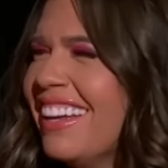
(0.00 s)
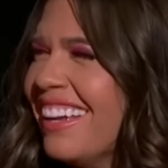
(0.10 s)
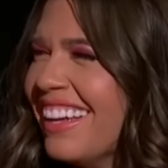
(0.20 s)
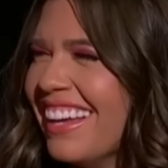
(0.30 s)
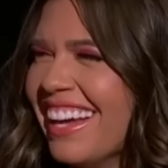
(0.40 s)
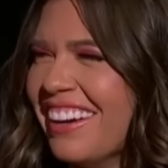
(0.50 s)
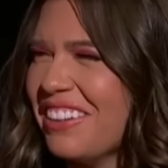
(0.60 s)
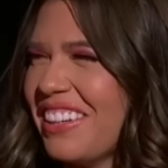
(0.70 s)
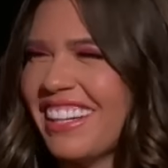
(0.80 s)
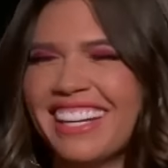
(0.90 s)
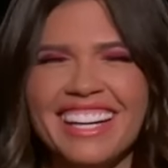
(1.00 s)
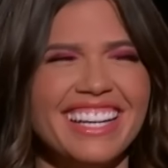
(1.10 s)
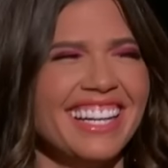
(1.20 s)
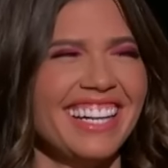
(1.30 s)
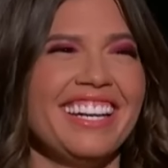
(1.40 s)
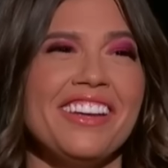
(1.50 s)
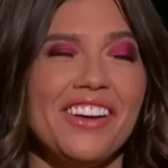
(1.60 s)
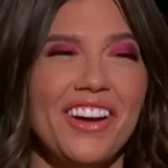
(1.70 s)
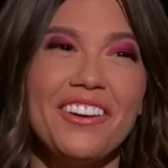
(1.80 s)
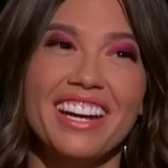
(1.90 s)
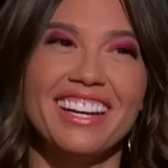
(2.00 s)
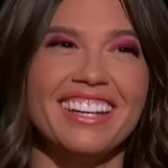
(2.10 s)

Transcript: That's what life's about. It's just okay.